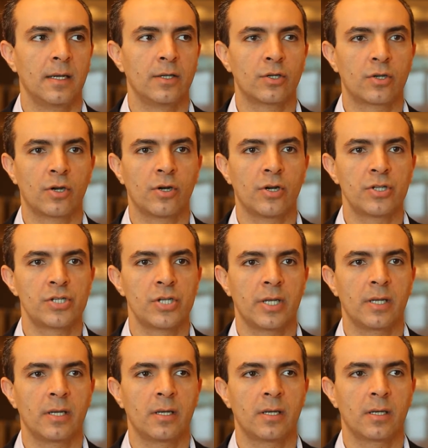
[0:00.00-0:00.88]

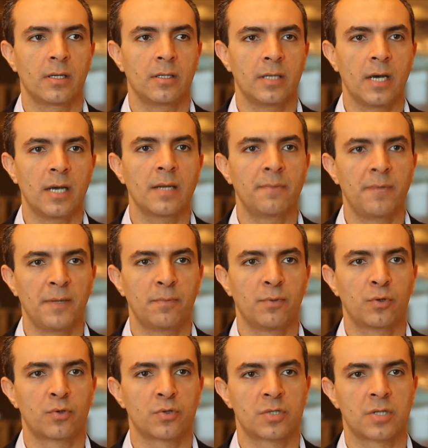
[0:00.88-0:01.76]
encouraging young
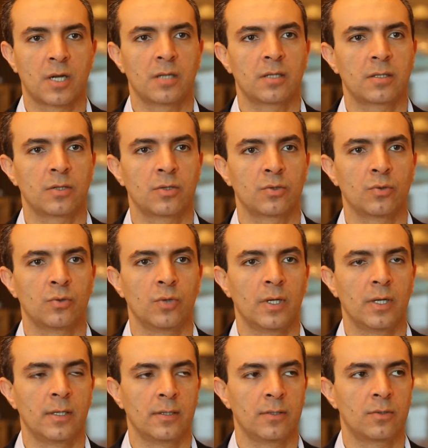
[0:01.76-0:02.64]
people to start
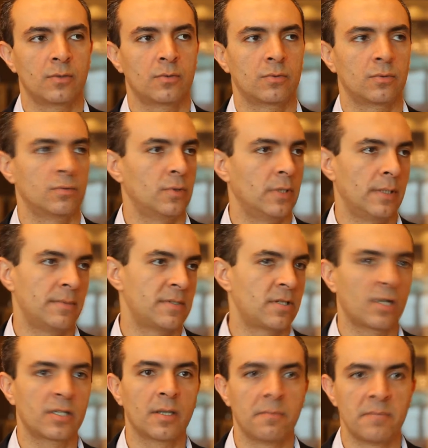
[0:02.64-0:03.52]

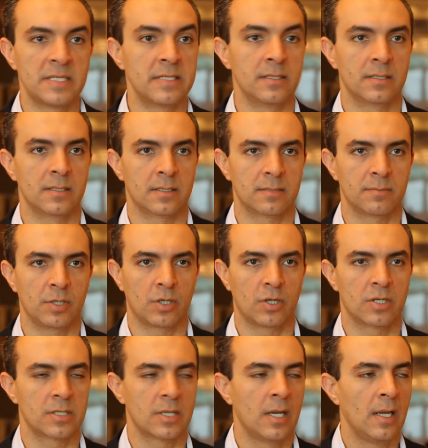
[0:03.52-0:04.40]
up businesses,
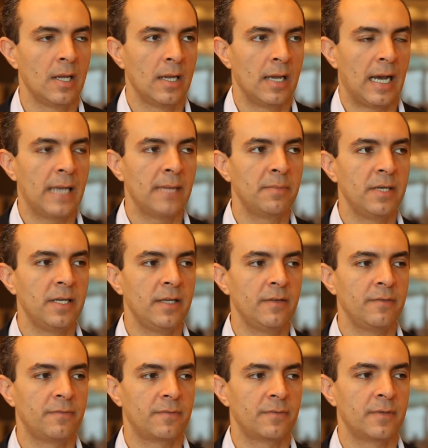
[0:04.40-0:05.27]
because I
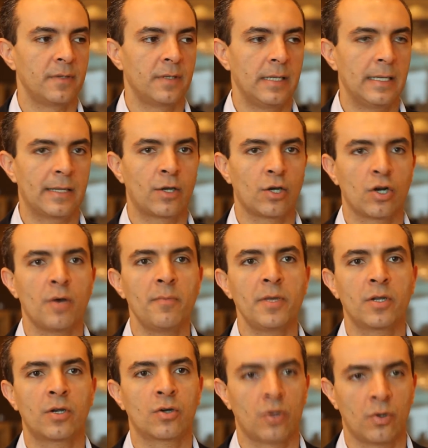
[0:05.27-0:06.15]
believe
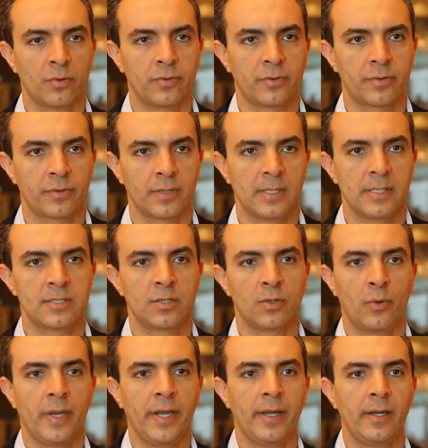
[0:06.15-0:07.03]
economic growth
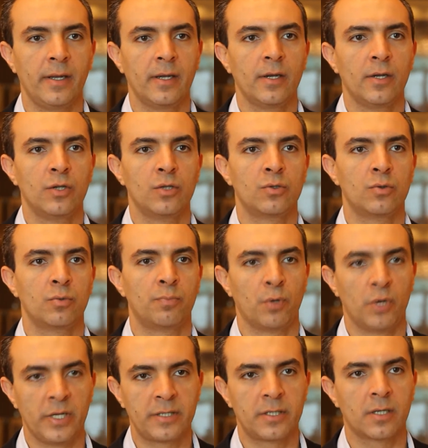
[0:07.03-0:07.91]
is the way to
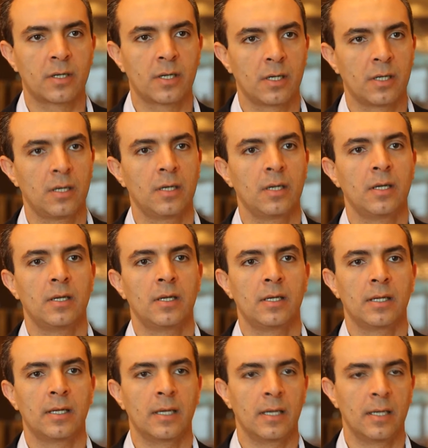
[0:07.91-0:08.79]
political
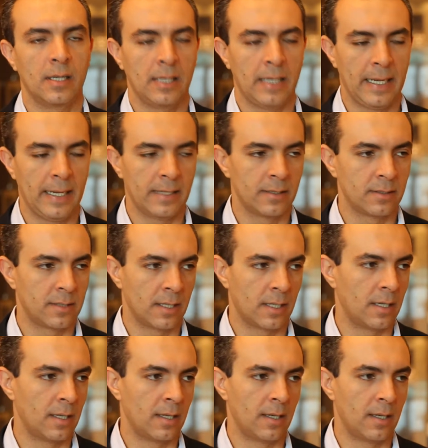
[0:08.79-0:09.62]
and